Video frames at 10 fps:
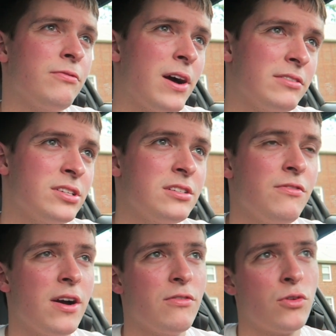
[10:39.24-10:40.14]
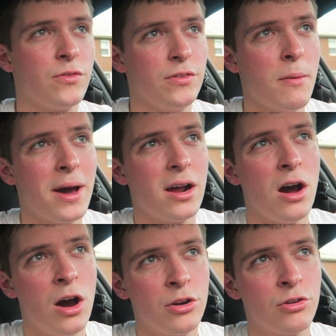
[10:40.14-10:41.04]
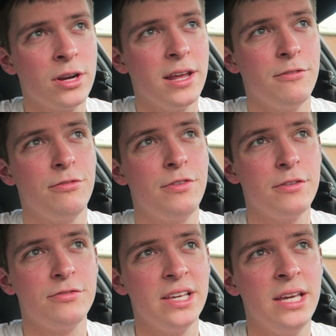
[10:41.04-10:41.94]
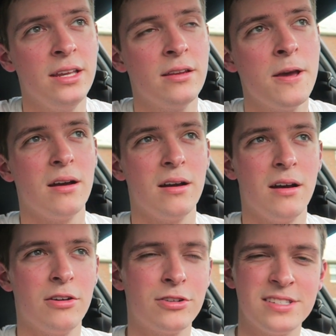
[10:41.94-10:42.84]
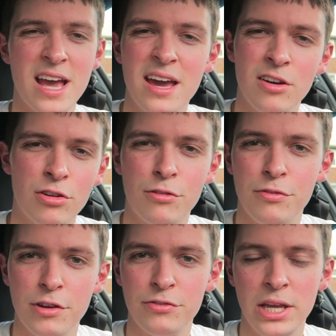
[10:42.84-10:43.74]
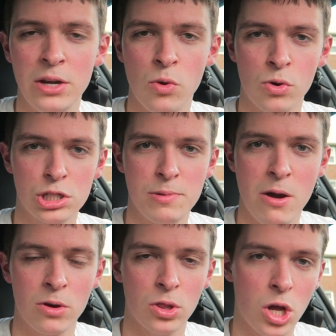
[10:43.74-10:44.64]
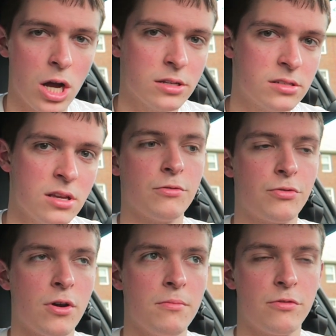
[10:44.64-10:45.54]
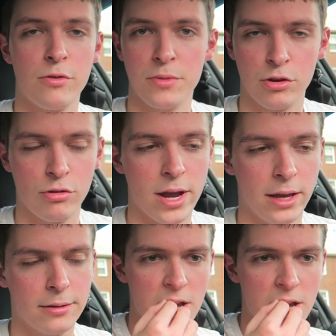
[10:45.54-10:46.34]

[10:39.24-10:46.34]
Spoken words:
565, 450, about 110, 115 horsepower loss from the crank.